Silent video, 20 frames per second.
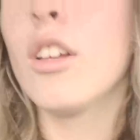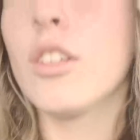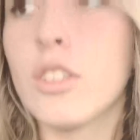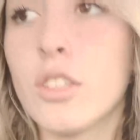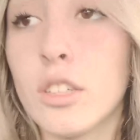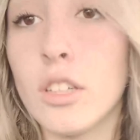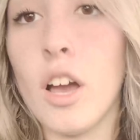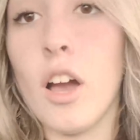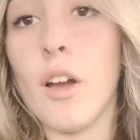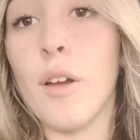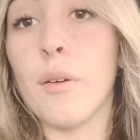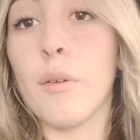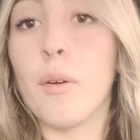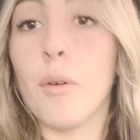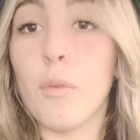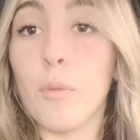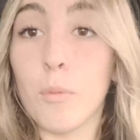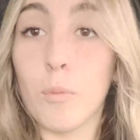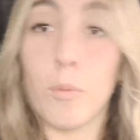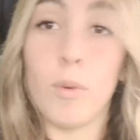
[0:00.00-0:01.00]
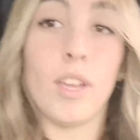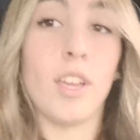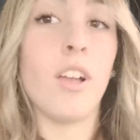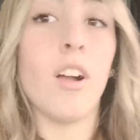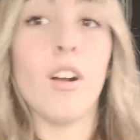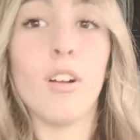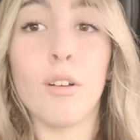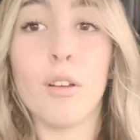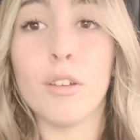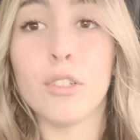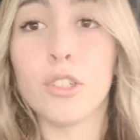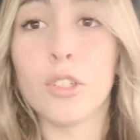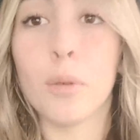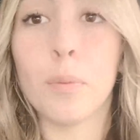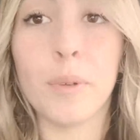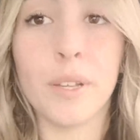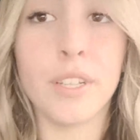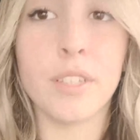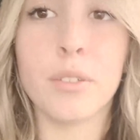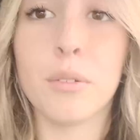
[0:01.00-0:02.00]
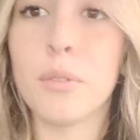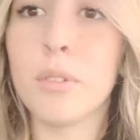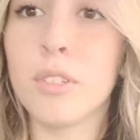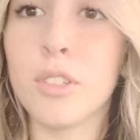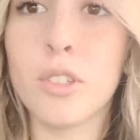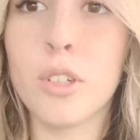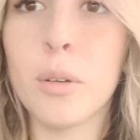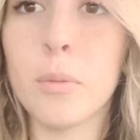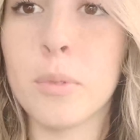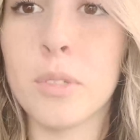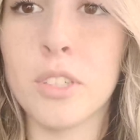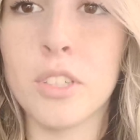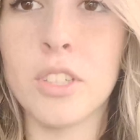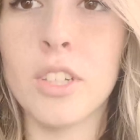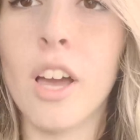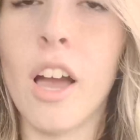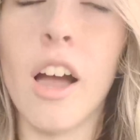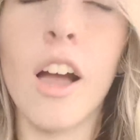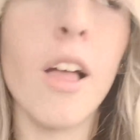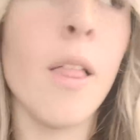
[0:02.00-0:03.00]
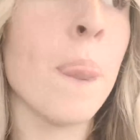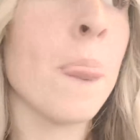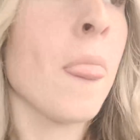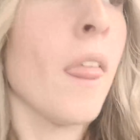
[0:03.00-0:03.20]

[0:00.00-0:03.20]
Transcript: So we can't go shopping because all the shops are shut.